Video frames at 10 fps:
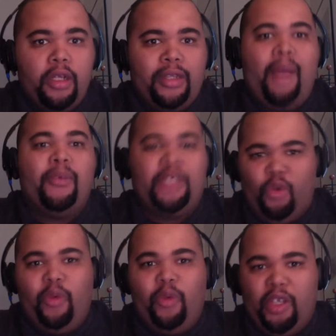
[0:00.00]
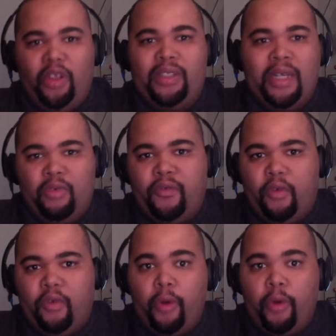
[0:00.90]
That was the only times I rooted
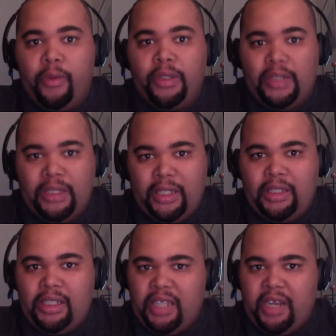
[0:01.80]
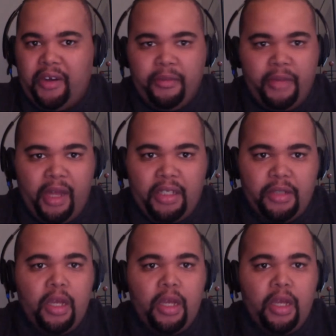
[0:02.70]
for Warrior was as Taker, to be honest with you.